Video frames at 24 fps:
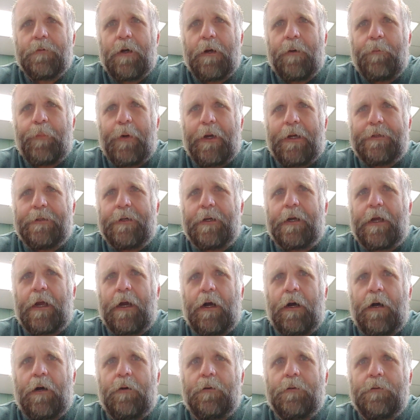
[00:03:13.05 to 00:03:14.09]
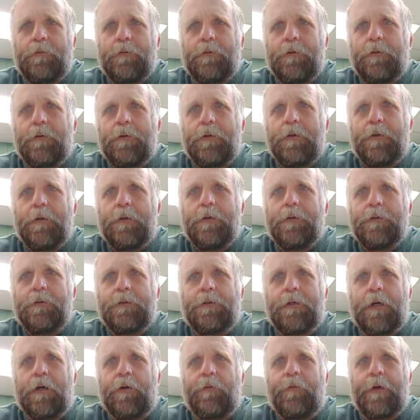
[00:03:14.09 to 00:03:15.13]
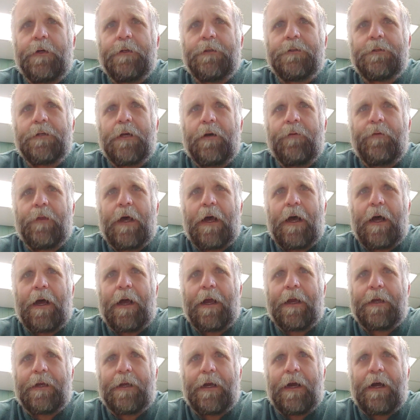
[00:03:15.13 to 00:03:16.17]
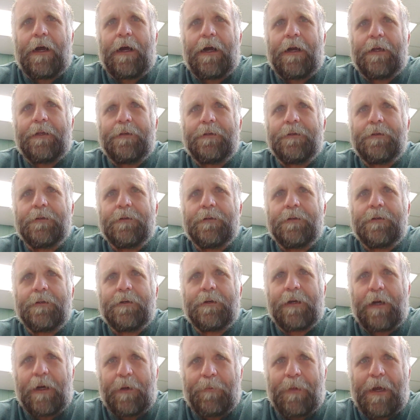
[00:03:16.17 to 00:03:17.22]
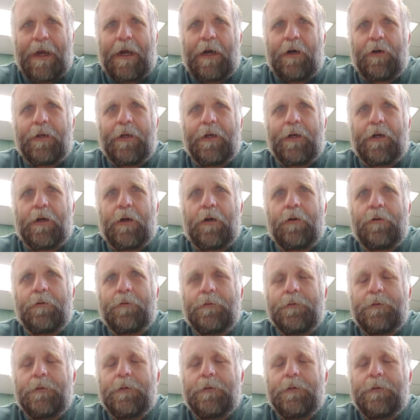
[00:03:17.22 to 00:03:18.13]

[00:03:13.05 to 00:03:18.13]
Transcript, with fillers: Abednego servants of the high God, come out here.